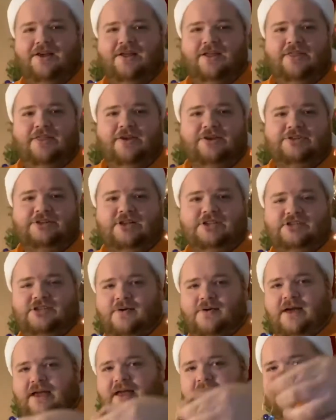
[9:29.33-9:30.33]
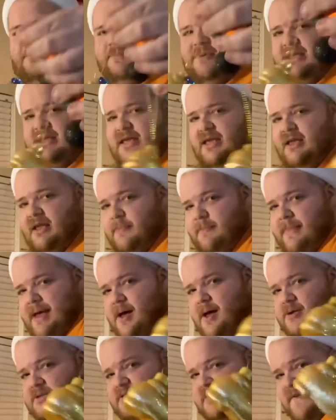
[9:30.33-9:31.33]
there's also a Mickey
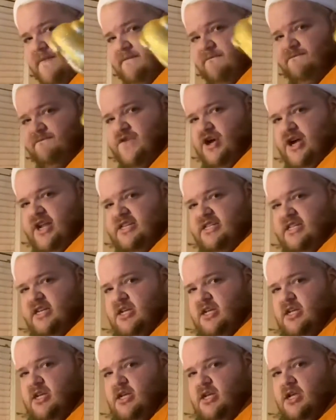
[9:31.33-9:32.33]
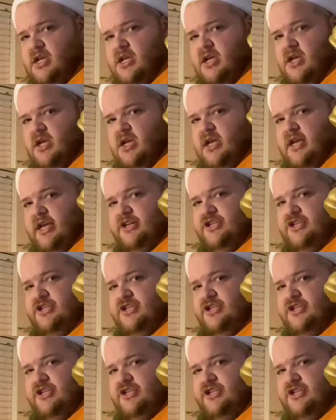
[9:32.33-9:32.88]
Mouse foot, his